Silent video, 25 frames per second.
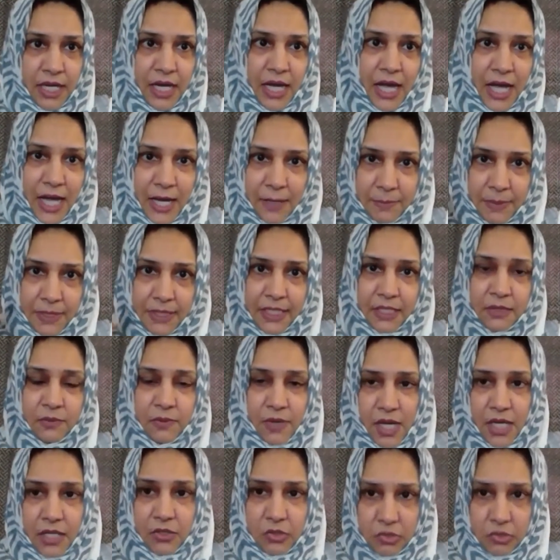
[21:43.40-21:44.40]
Aap agar
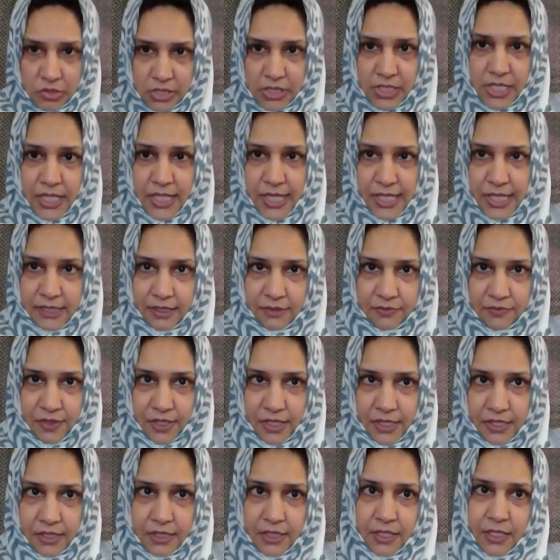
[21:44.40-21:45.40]
wahan ghus gaye ek
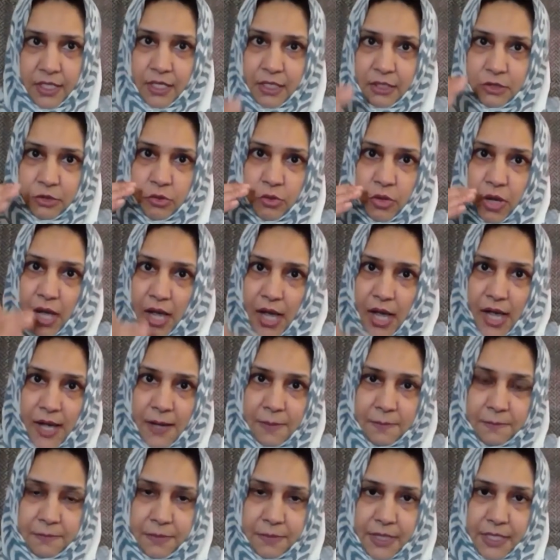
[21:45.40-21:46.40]
dafa, to
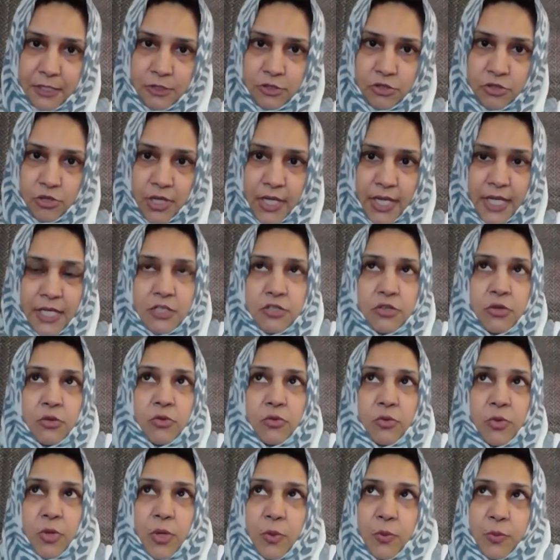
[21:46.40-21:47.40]
aap jo hai, so
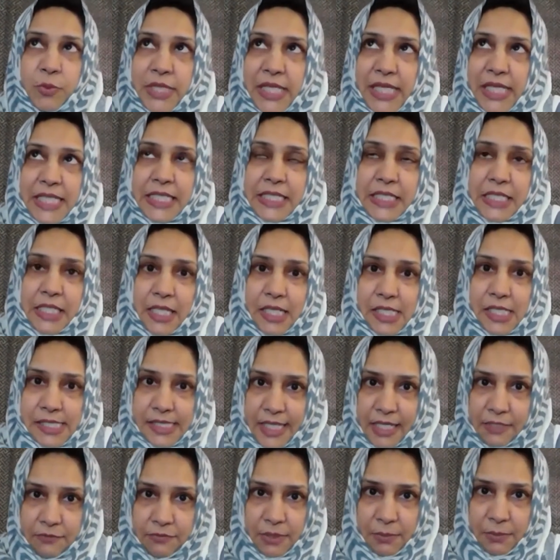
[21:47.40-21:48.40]
these girls
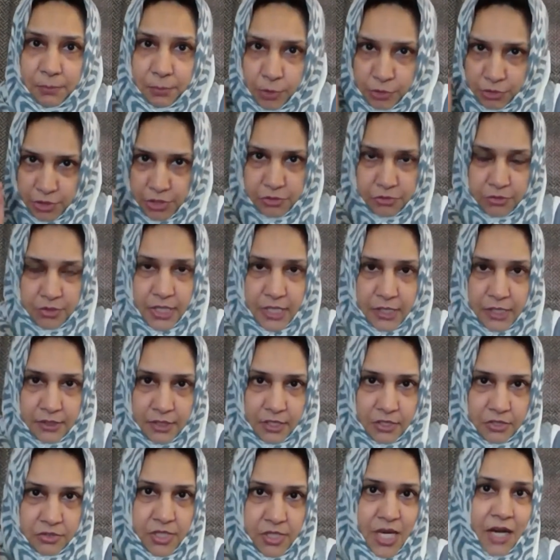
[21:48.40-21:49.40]
that we push into the
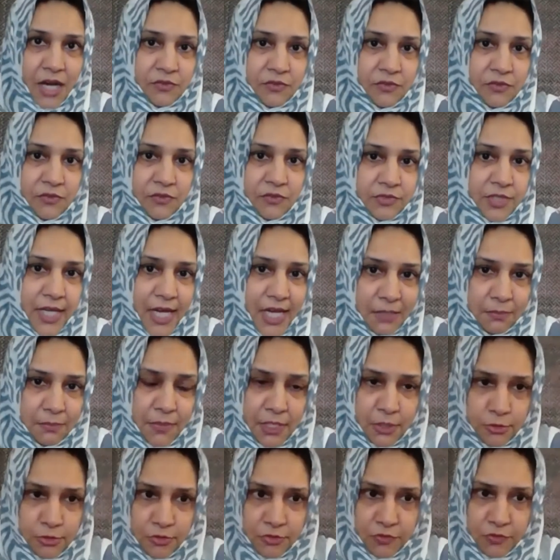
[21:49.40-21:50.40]
industry after 8
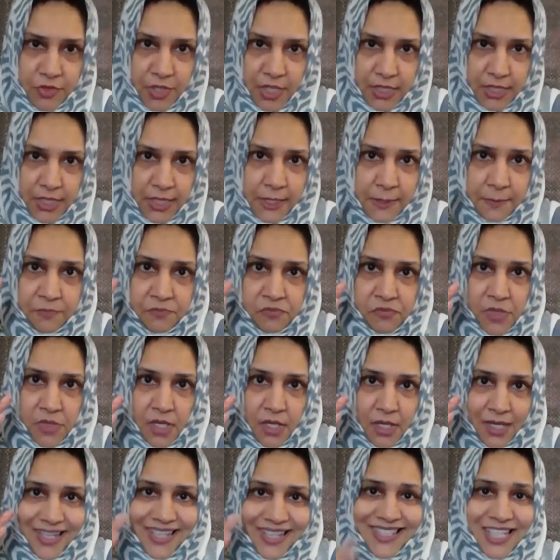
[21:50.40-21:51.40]
months of training,
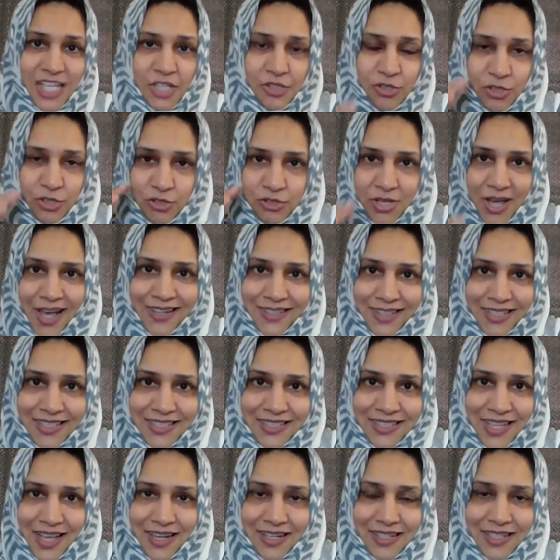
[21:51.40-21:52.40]
inki jo starting
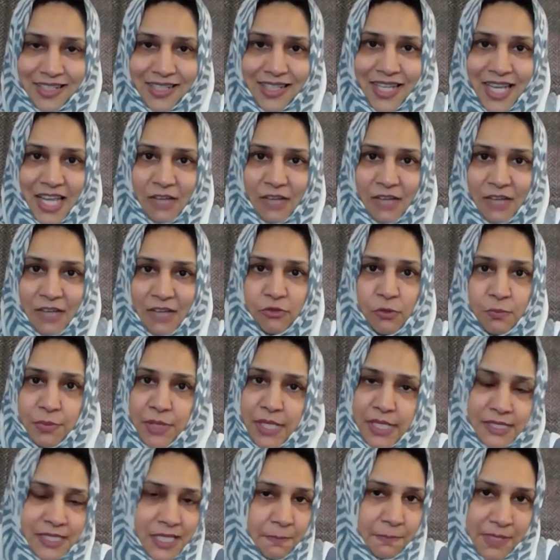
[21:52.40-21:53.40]
salary hai, wo 20
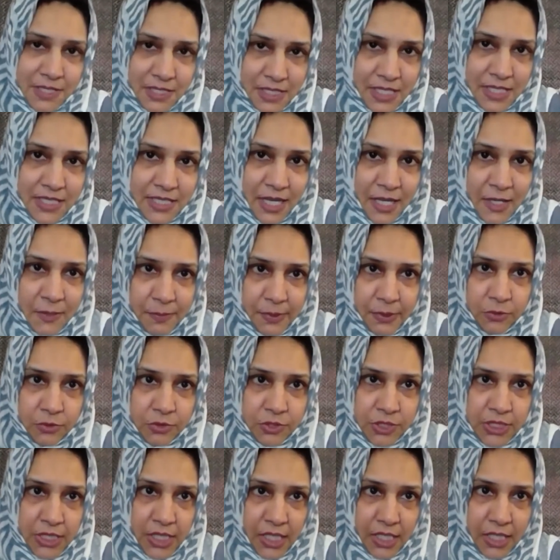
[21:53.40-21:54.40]
se 25,000 ki
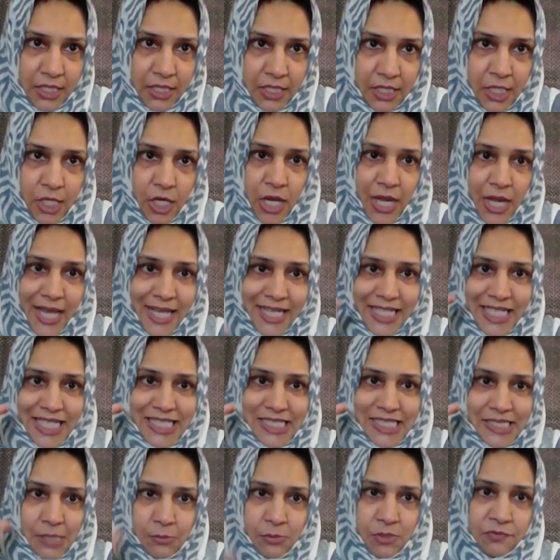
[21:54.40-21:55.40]
hoti hai. And
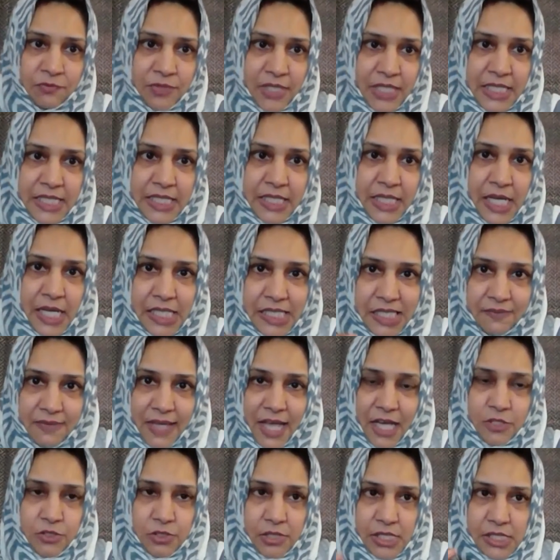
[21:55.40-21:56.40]
some of these girls have
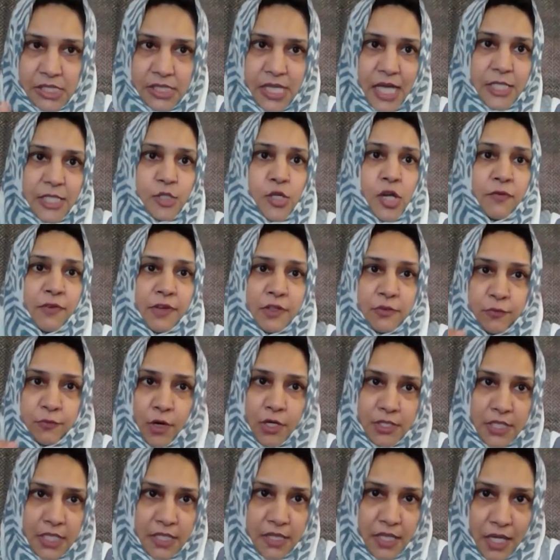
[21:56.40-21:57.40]
actually started off at
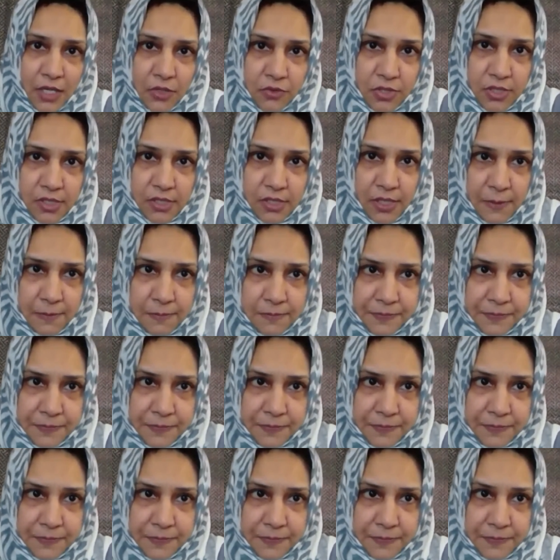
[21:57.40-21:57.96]
40,000.